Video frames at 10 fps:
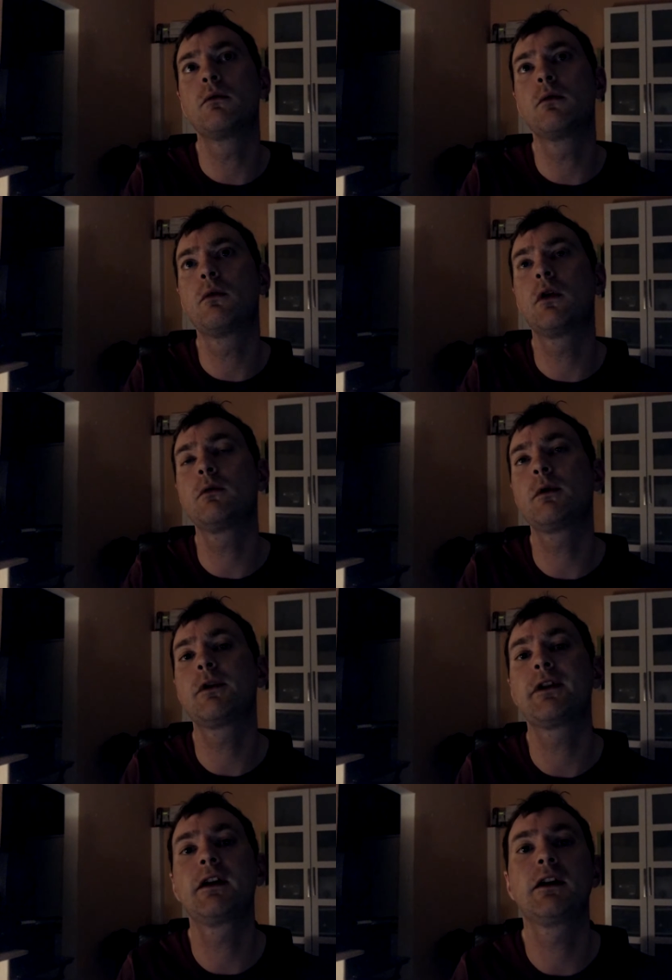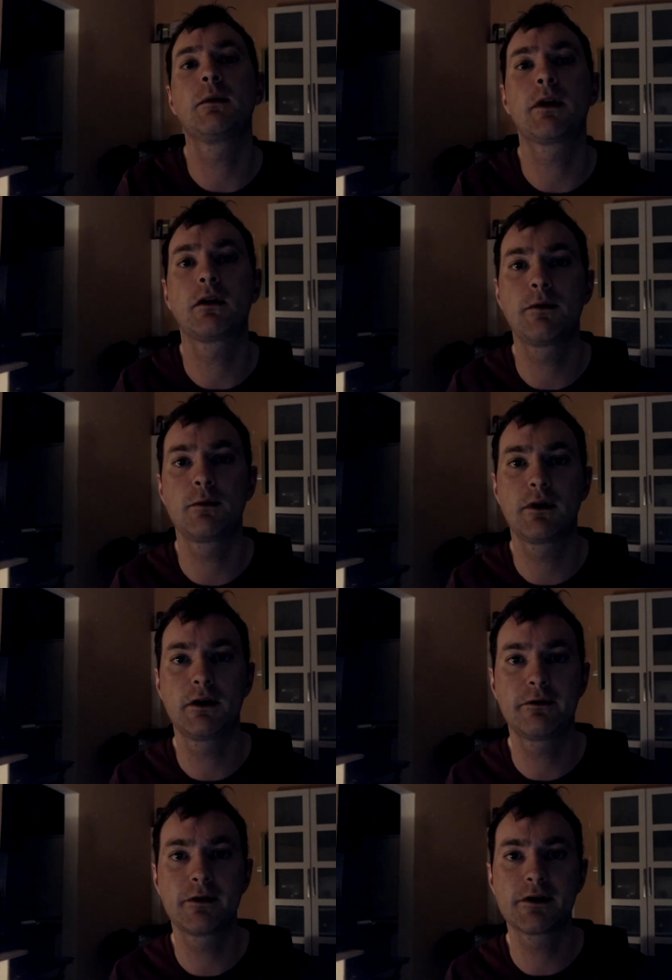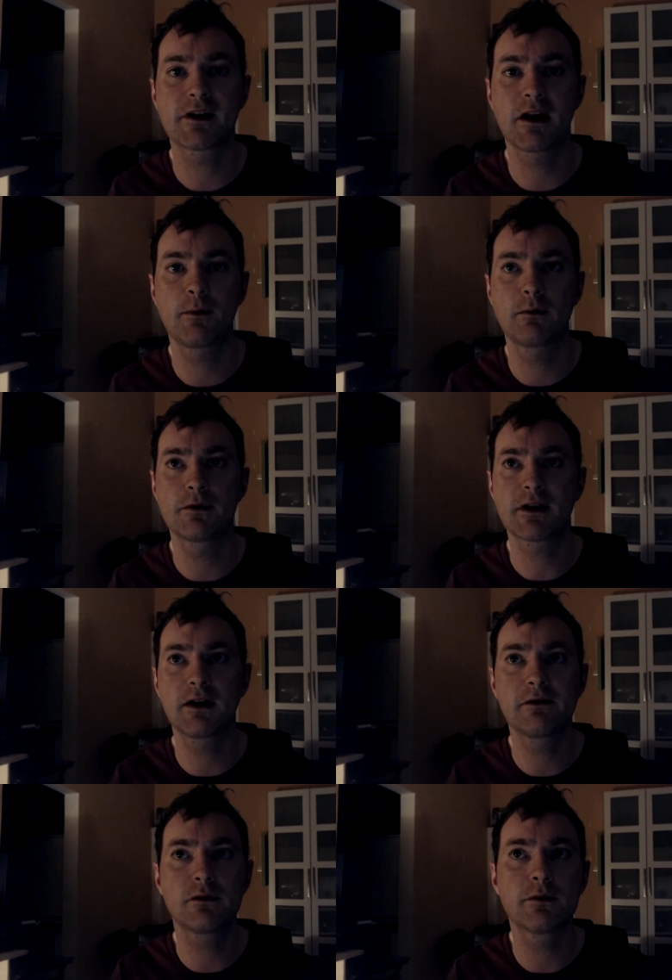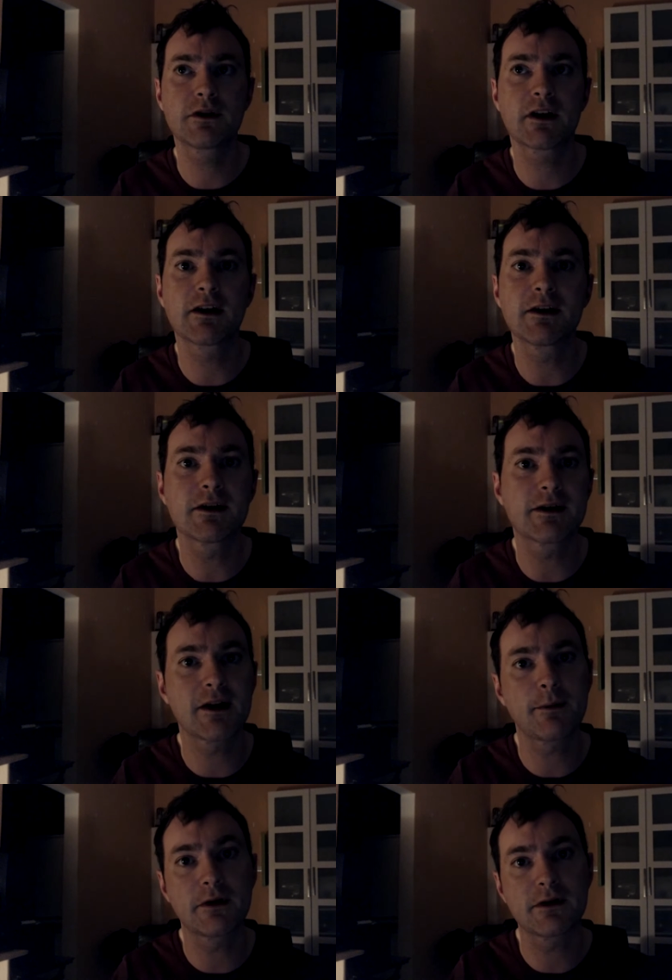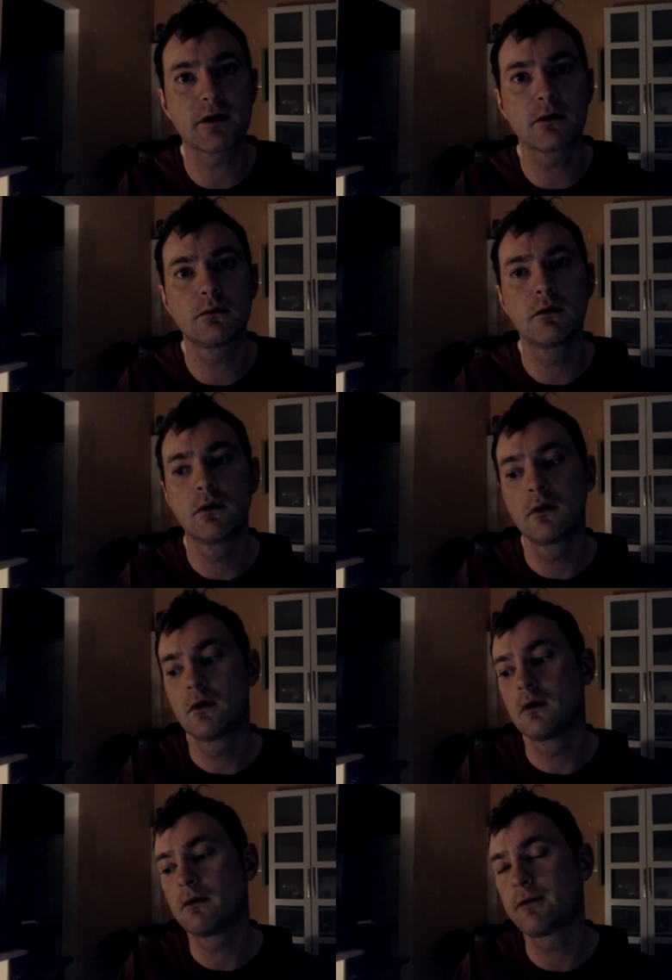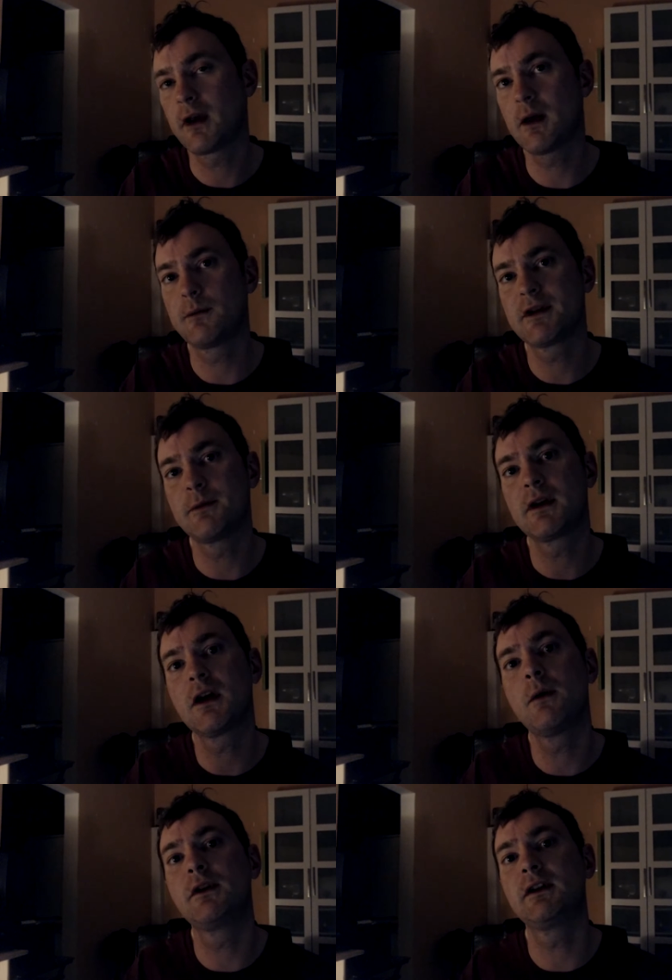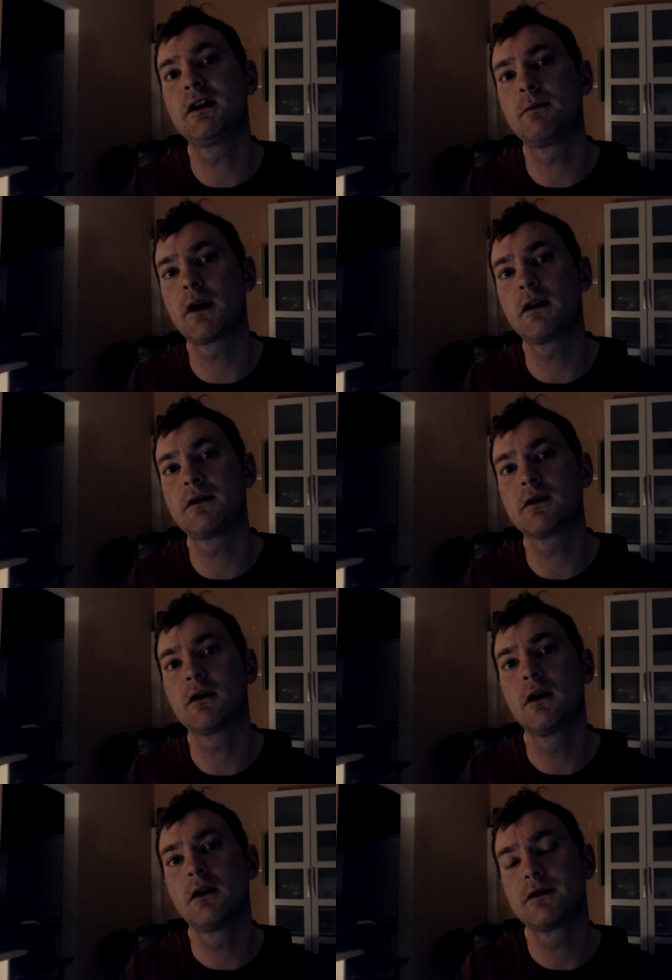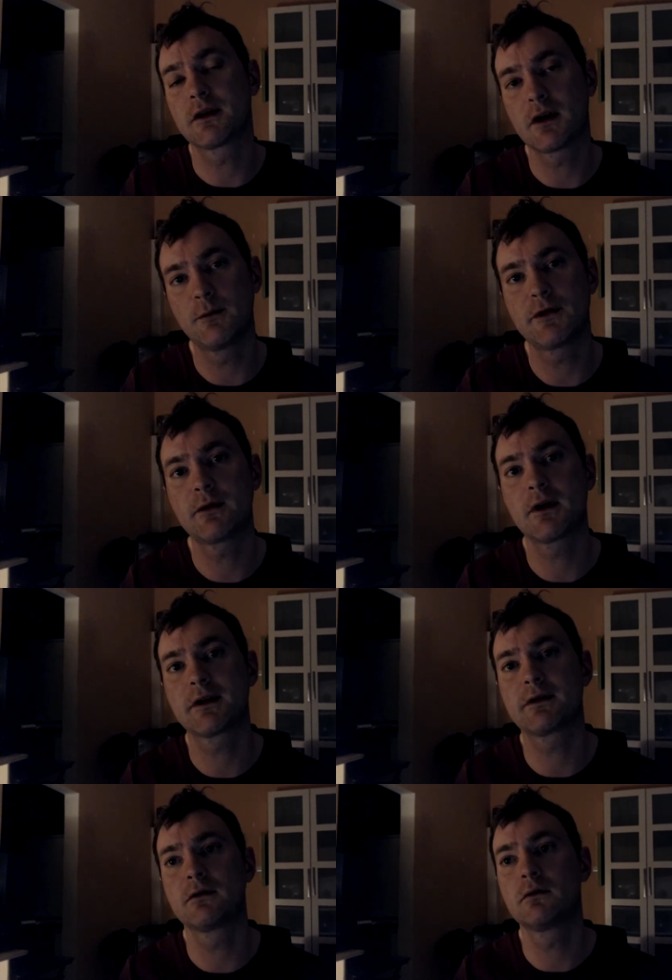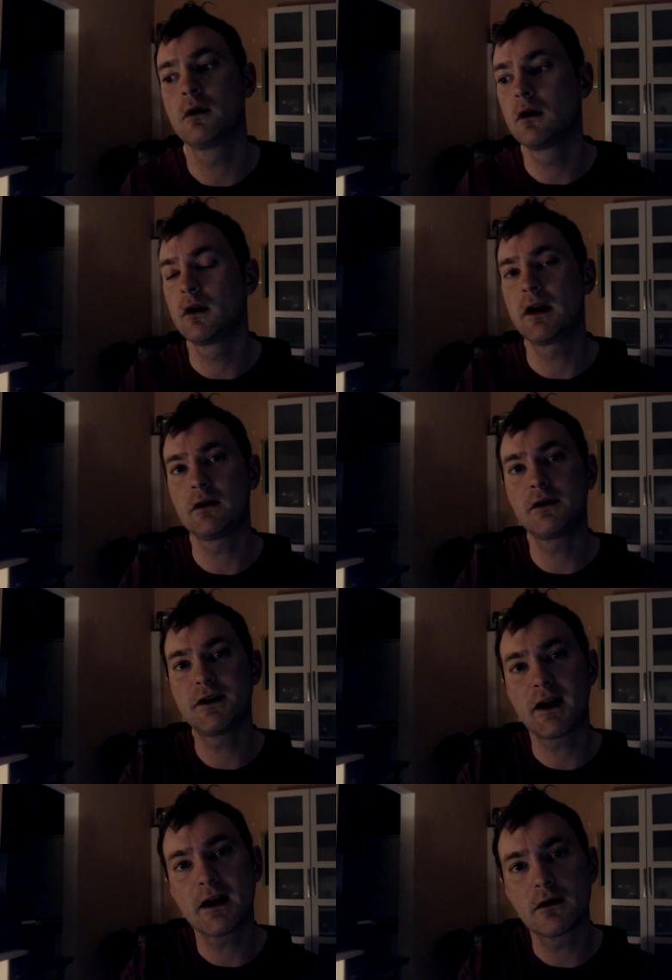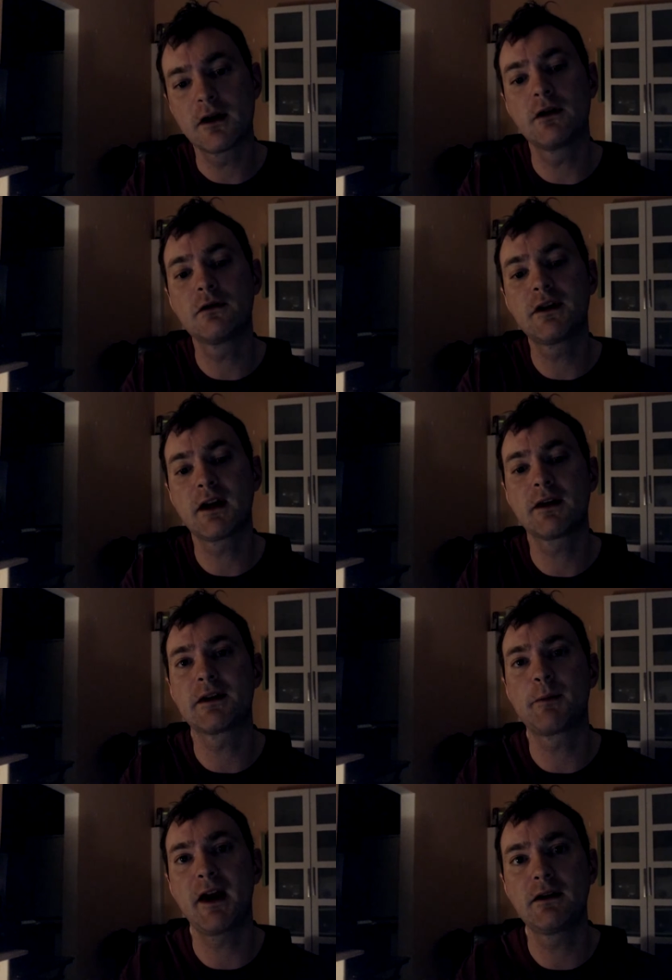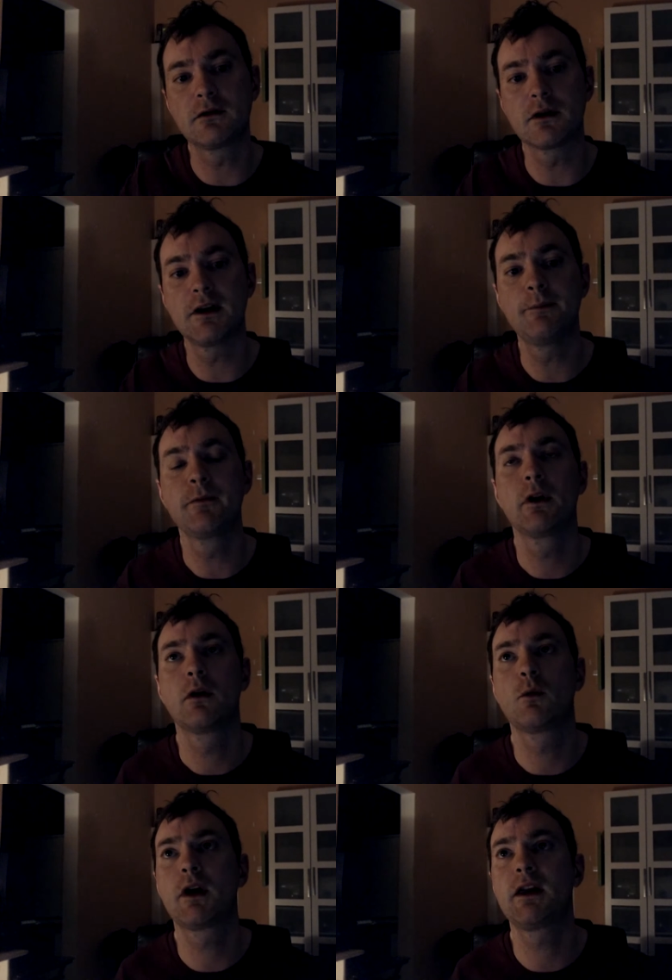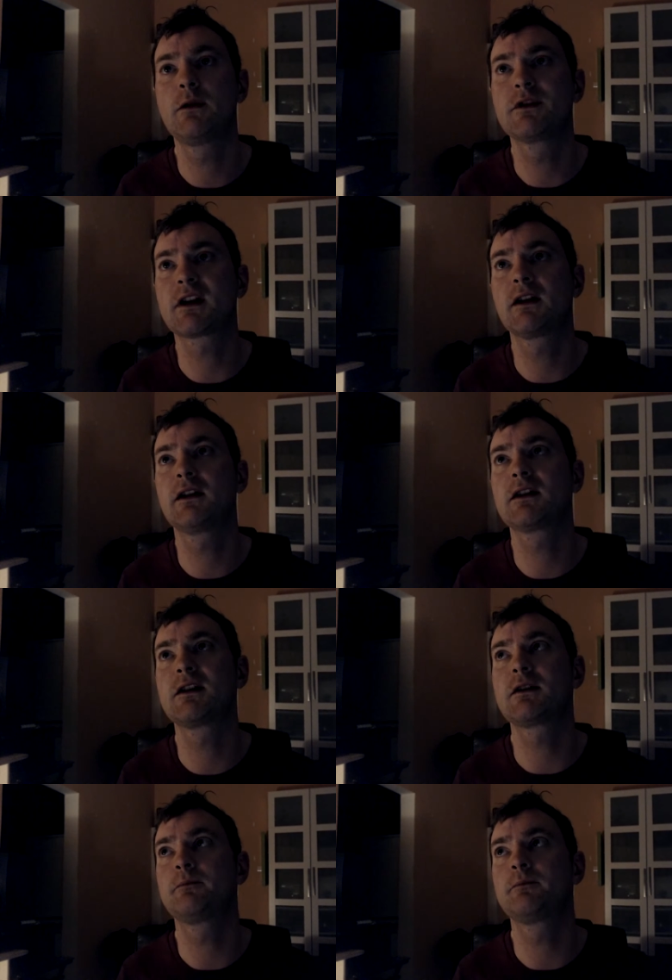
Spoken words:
what we were thinking about Emery when he first came in was kind of almost like it's a stepping stone for him to become an elite manager, to come to Arsenal. He already had this pedigree where he was kind of like